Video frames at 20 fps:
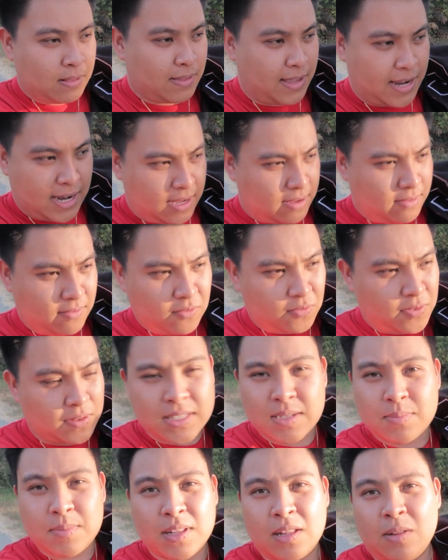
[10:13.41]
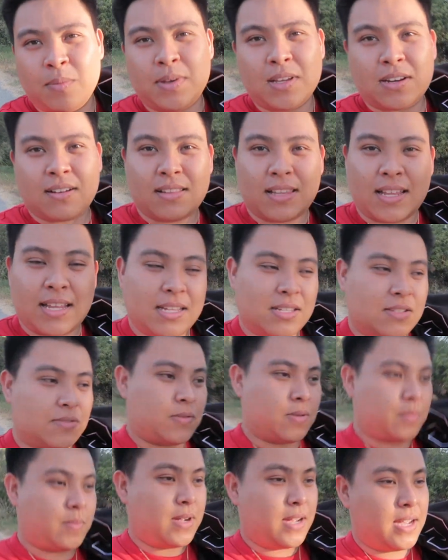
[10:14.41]
like 50 millimeter lens
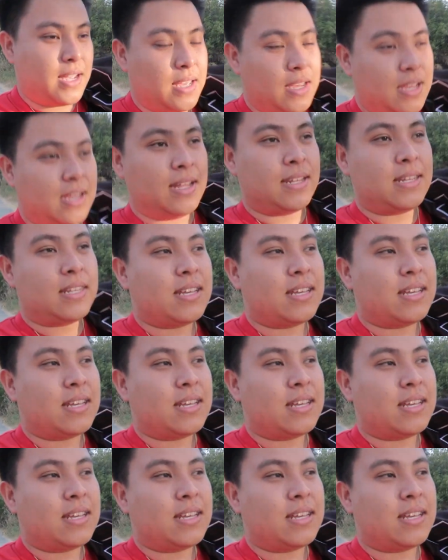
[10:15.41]
for my uh,